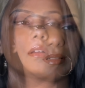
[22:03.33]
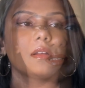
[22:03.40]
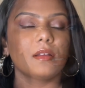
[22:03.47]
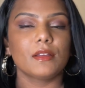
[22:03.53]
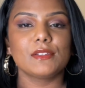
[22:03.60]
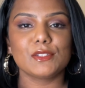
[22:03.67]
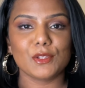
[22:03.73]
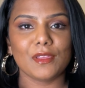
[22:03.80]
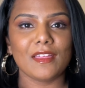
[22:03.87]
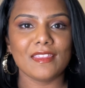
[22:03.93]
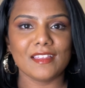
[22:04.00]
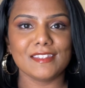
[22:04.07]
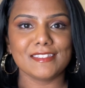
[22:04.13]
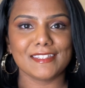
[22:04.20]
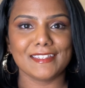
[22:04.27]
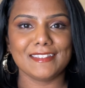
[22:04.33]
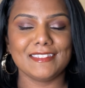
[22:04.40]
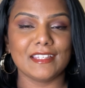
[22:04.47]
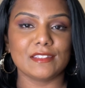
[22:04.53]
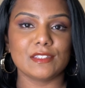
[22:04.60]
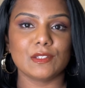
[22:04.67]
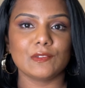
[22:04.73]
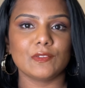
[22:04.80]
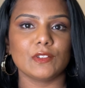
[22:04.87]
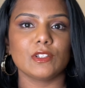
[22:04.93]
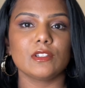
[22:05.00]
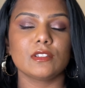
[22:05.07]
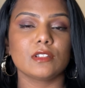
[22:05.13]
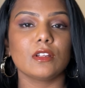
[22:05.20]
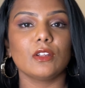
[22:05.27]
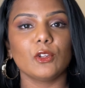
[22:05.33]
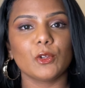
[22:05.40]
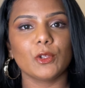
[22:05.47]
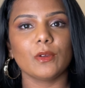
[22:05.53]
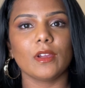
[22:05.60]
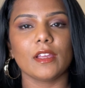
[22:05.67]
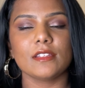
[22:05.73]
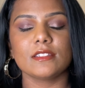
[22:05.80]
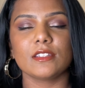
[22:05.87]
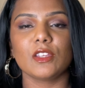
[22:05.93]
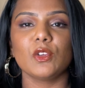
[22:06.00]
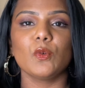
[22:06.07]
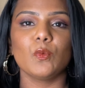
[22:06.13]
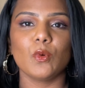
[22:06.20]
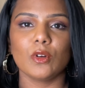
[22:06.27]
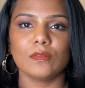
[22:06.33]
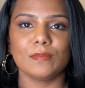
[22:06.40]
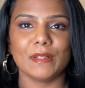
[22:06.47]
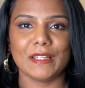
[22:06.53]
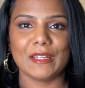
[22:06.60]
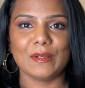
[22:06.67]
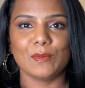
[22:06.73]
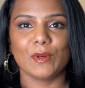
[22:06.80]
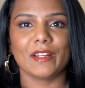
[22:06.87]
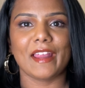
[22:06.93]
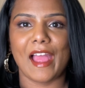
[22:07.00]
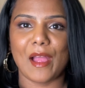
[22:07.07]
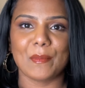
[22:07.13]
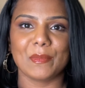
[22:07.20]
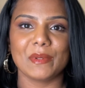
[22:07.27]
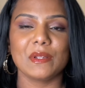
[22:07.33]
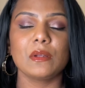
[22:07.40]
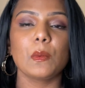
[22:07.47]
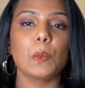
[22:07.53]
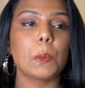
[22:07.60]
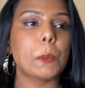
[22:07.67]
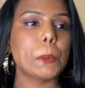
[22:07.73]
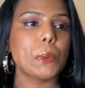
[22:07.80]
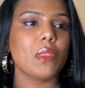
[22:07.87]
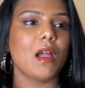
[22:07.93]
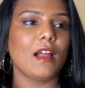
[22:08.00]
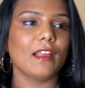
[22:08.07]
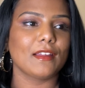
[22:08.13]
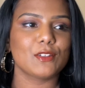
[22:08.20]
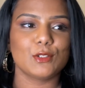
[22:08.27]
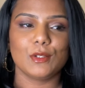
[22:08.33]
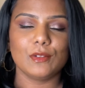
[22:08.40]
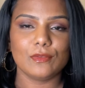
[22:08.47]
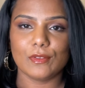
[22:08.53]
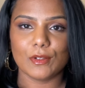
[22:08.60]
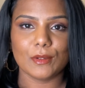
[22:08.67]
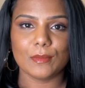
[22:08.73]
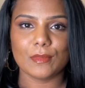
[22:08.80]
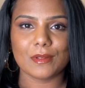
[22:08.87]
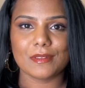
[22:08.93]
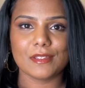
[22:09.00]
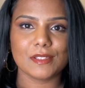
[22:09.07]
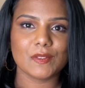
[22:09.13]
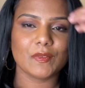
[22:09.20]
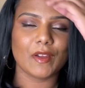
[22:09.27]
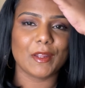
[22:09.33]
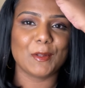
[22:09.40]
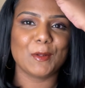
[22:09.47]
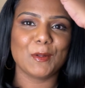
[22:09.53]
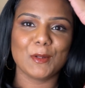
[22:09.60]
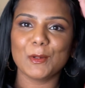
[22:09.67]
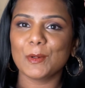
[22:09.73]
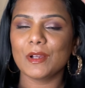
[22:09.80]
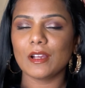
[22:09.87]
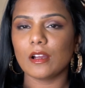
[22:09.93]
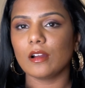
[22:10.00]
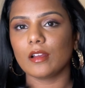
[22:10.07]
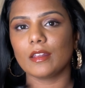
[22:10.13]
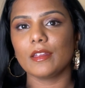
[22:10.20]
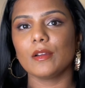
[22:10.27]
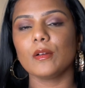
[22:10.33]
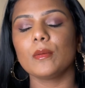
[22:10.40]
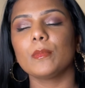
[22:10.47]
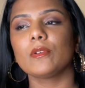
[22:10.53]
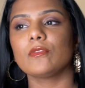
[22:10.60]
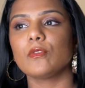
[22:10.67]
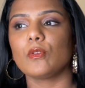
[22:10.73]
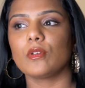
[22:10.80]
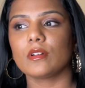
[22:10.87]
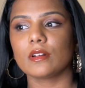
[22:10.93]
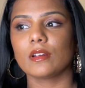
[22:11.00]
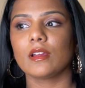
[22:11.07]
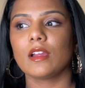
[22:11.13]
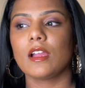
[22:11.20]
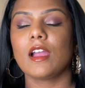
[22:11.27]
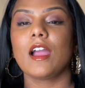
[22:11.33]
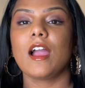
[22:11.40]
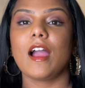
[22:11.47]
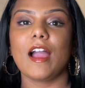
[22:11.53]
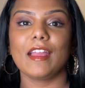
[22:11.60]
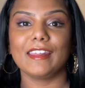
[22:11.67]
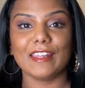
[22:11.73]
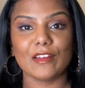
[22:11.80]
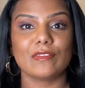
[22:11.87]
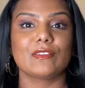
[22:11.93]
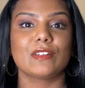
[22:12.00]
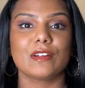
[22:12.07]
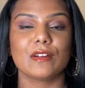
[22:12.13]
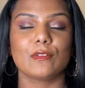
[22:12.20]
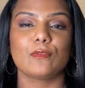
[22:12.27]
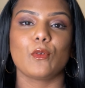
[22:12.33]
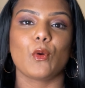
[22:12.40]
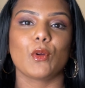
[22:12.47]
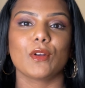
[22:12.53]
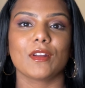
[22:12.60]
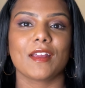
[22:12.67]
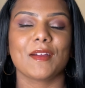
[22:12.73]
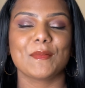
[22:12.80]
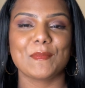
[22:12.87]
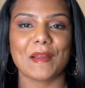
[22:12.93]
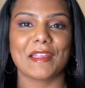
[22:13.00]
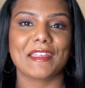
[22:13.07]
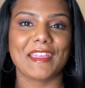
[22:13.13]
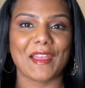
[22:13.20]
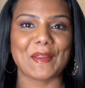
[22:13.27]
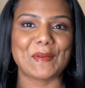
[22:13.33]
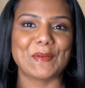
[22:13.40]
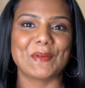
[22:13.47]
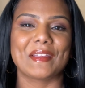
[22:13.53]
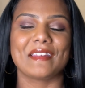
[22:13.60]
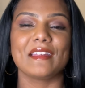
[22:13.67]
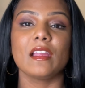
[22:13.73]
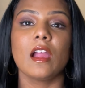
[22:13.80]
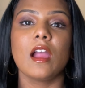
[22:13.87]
so yeah, that's it. That's the finished look, you guys. You won't believe what happened. I actually filmed this final look earlier before I left for my karaoke,